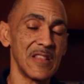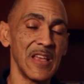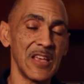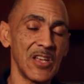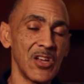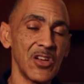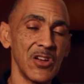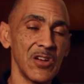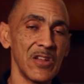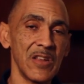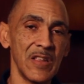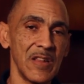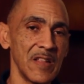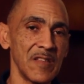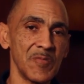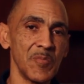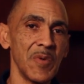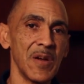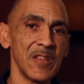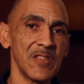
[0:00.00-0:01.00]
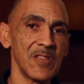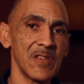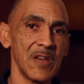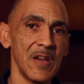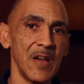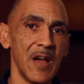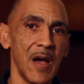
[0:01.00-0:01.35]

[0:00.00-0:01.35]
they could and as much